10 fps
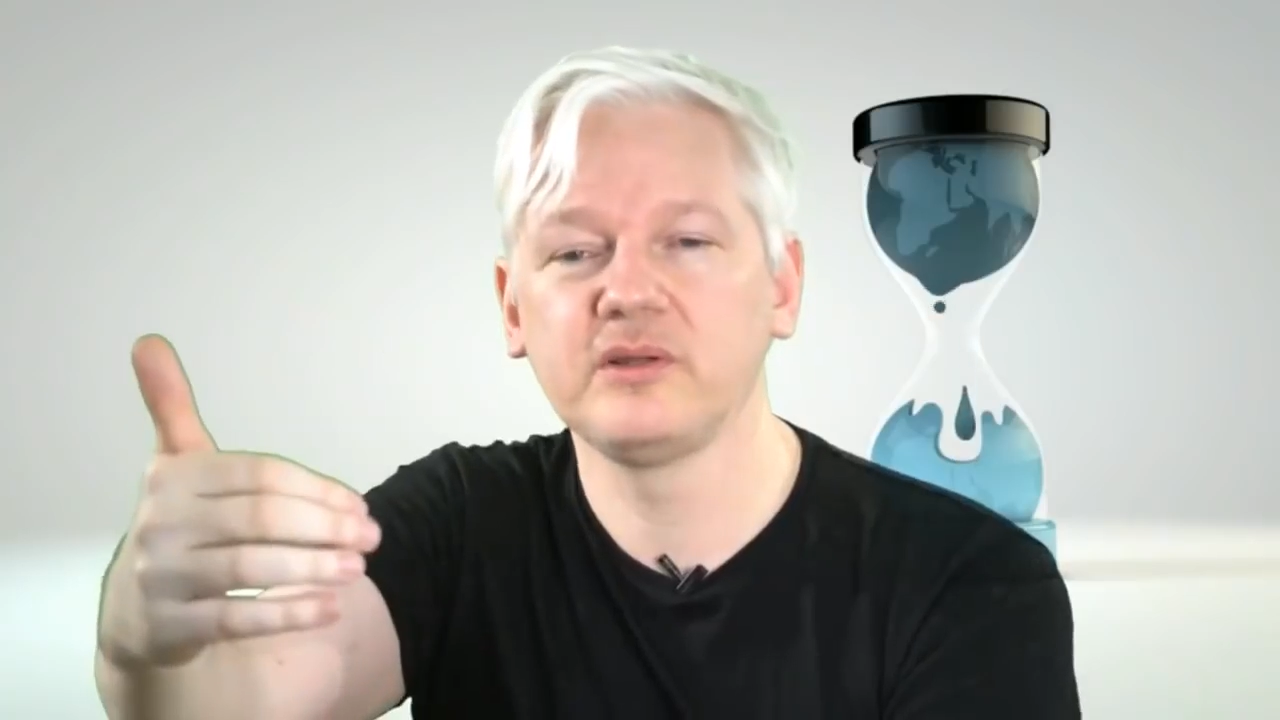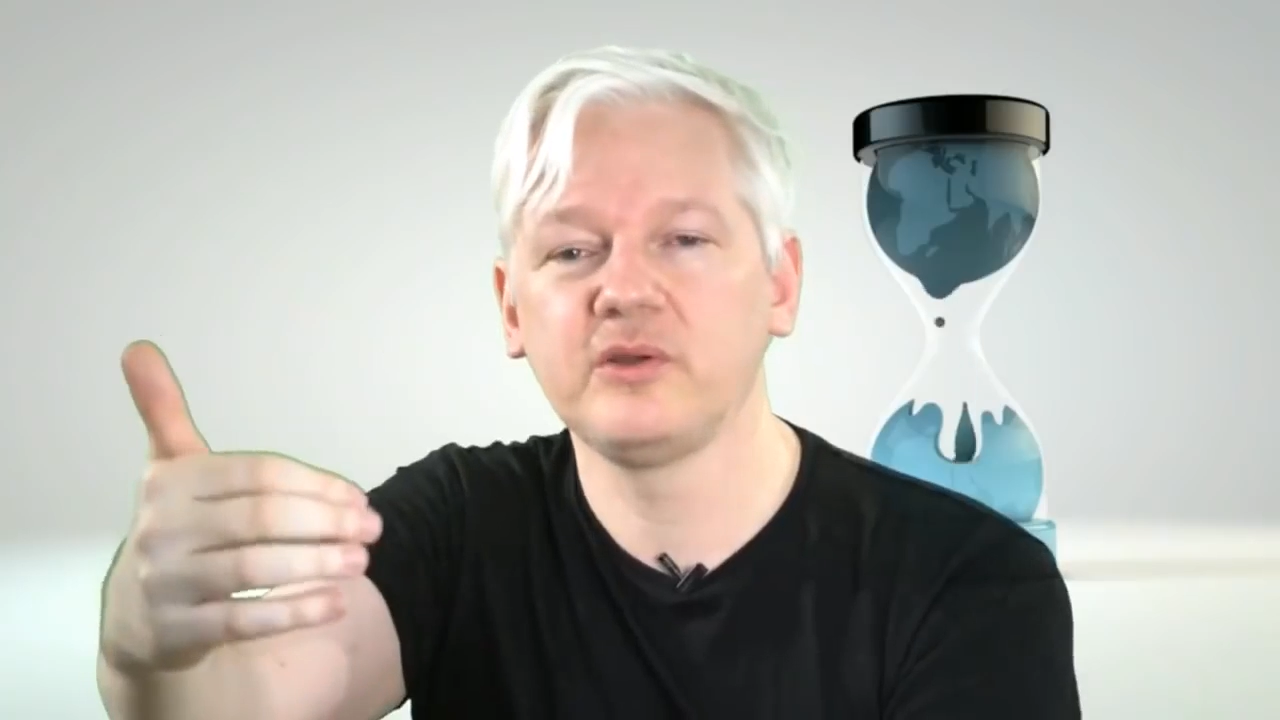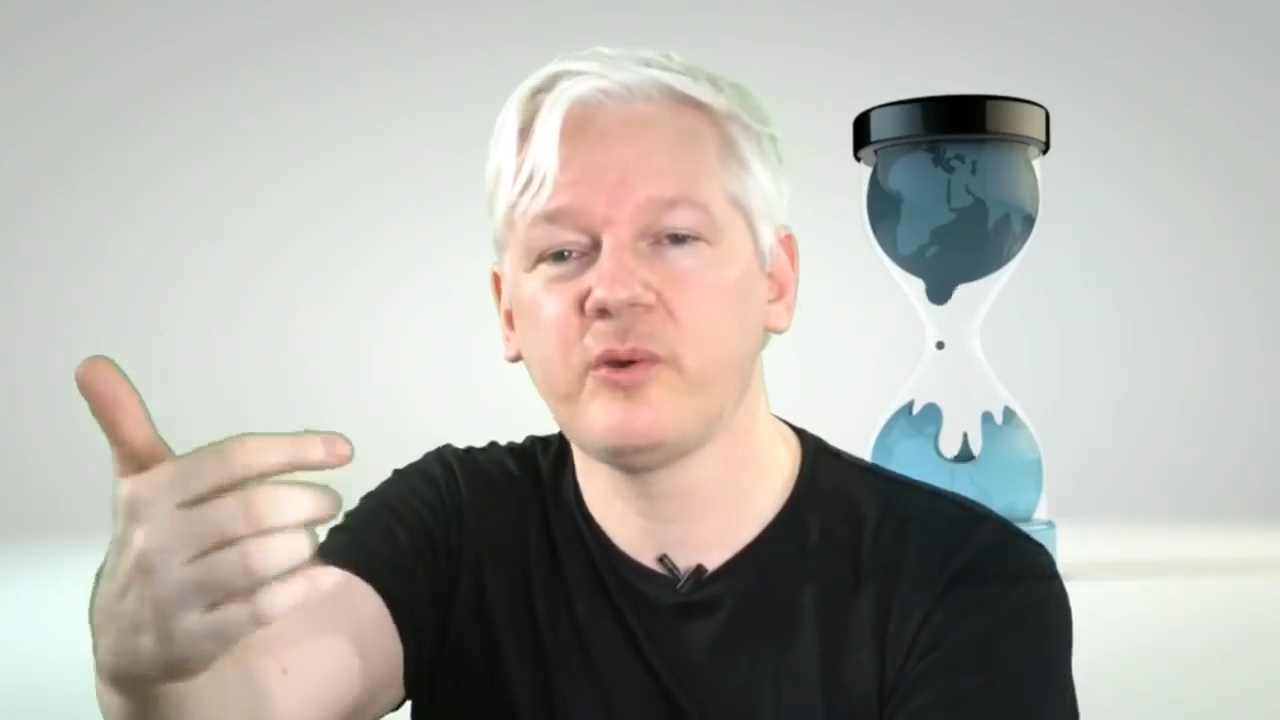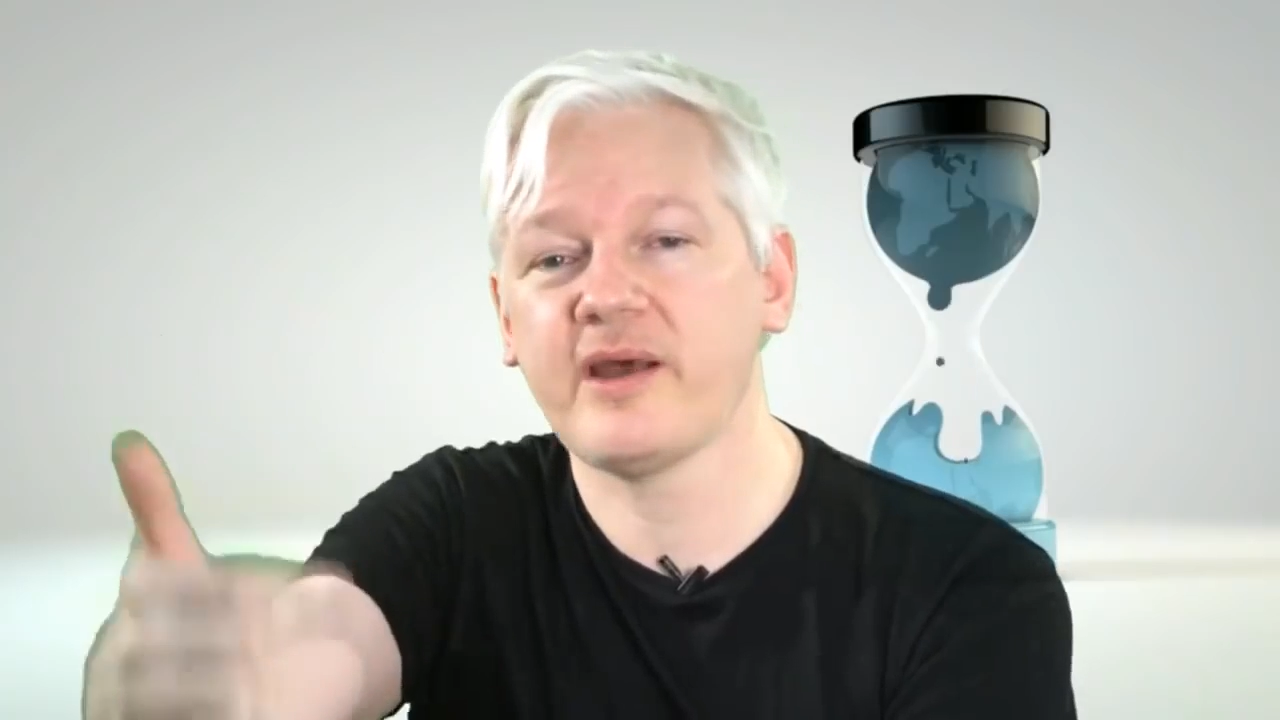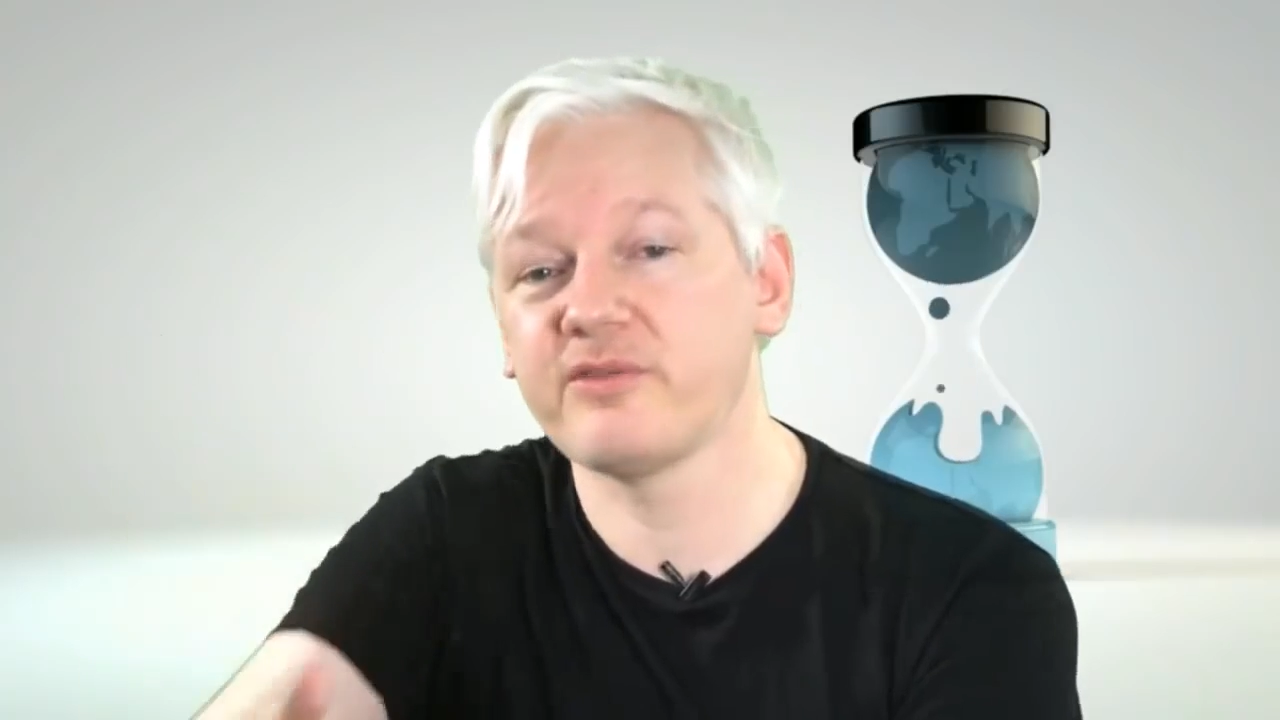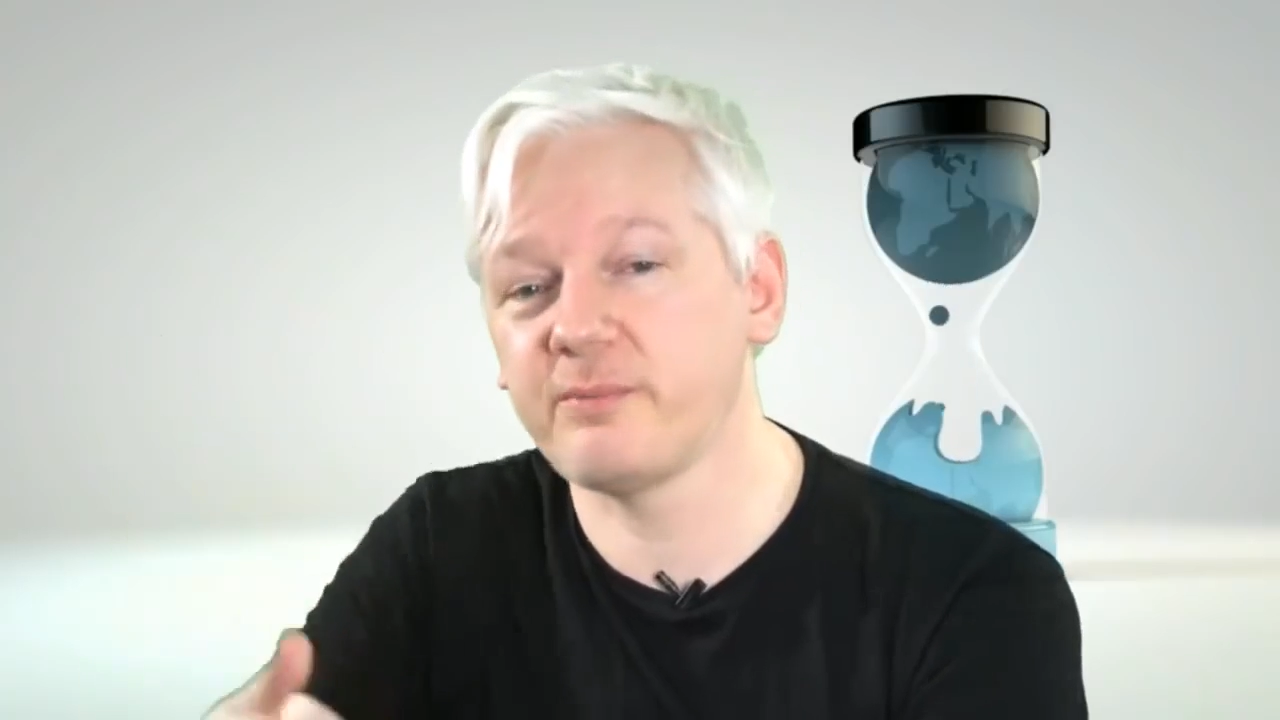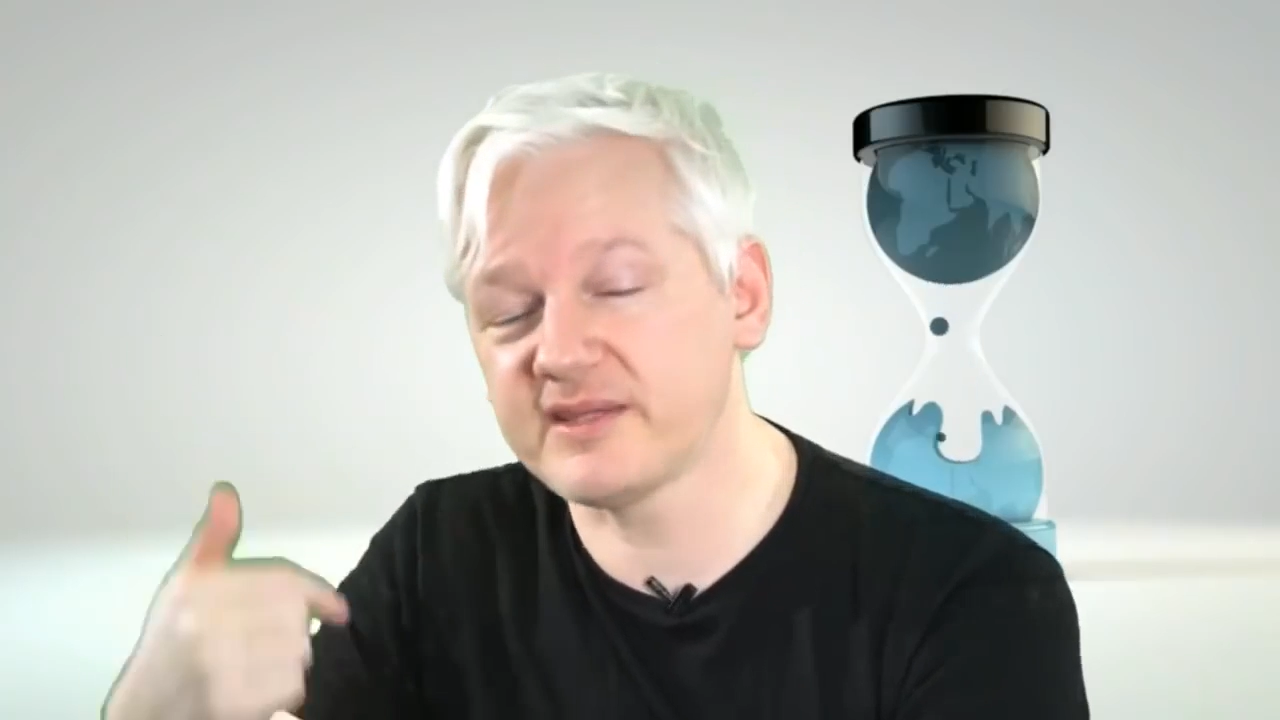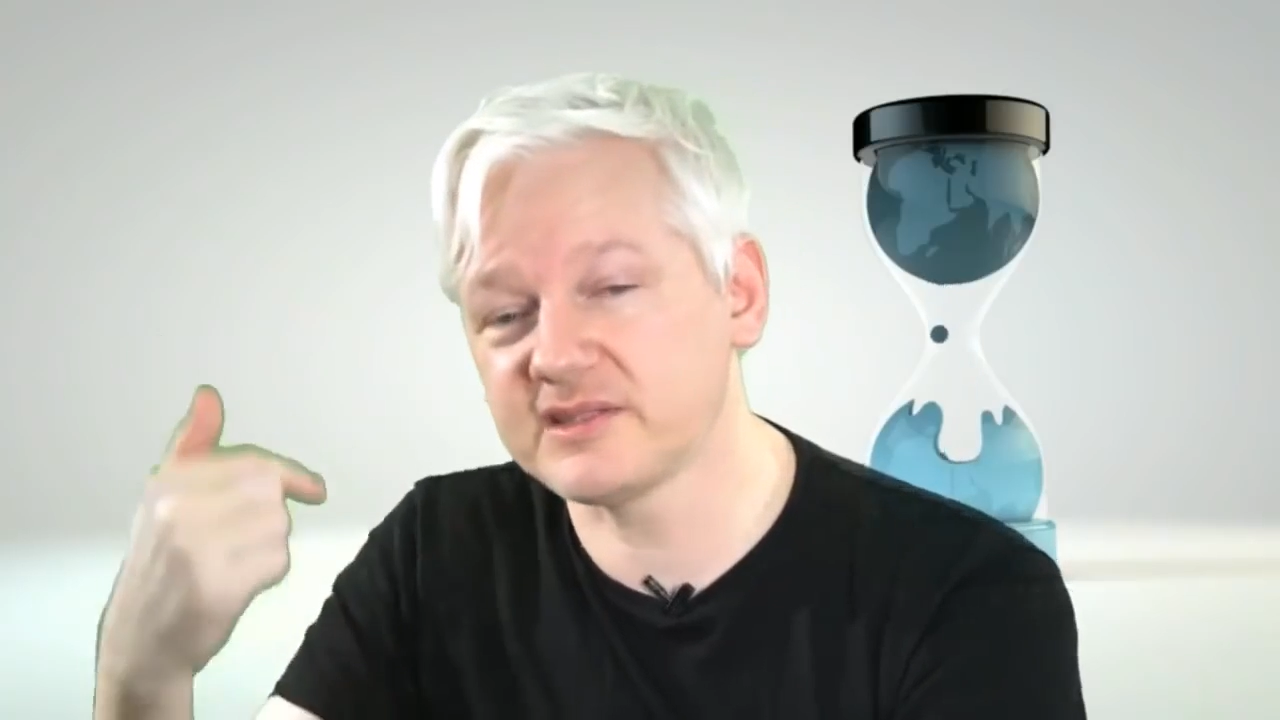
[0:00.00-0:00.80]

who have the best